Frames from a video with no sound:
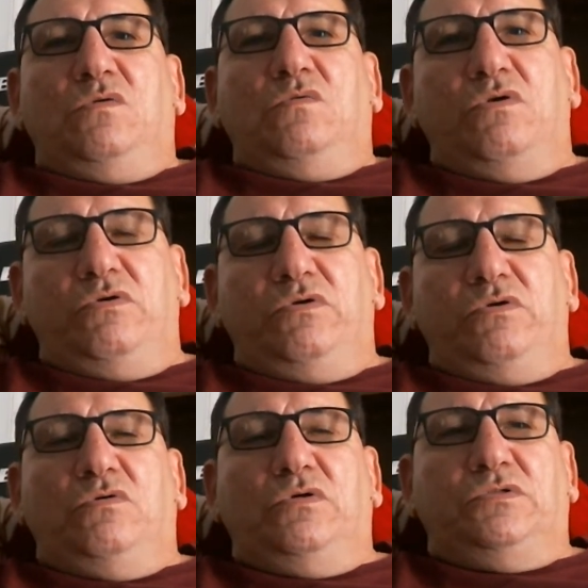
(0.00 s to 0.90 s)
are you
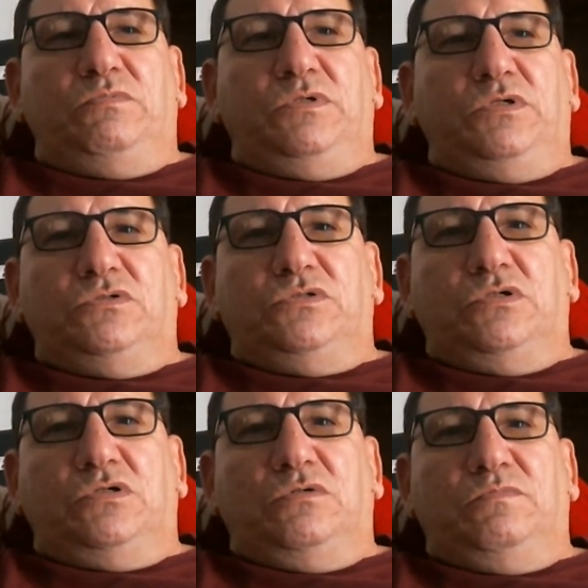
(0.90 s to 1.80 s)
going to be using
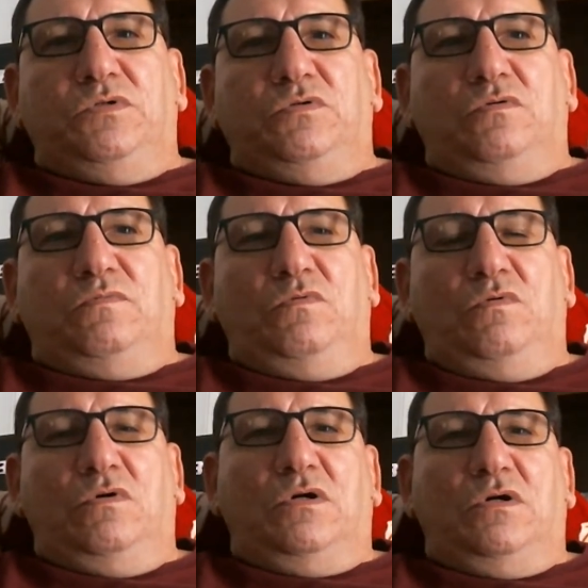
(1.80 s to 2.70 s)
the computer
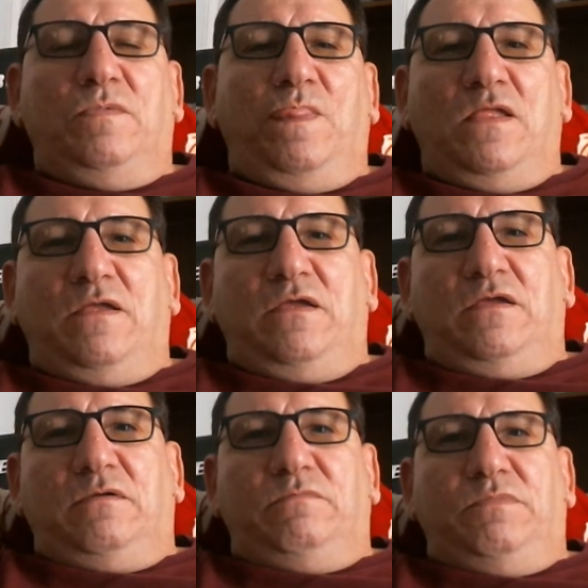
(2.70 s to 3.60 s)
for?
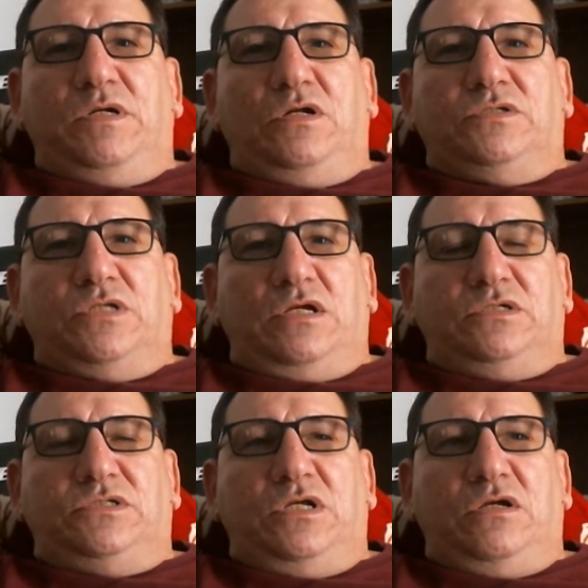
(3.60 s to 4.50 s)
Because I
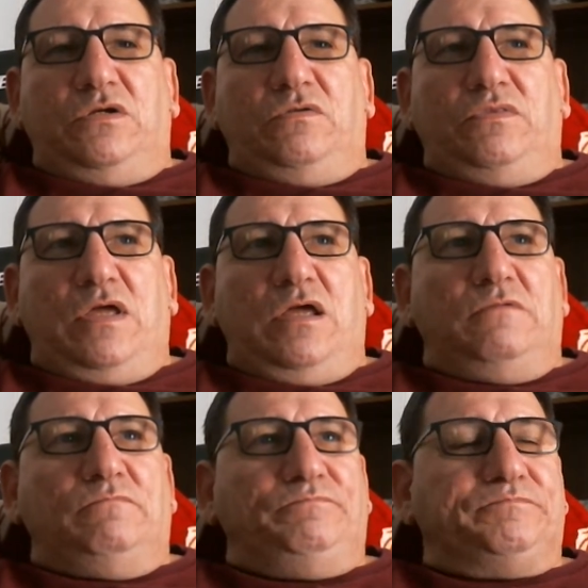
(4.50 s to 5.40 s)
could tell you that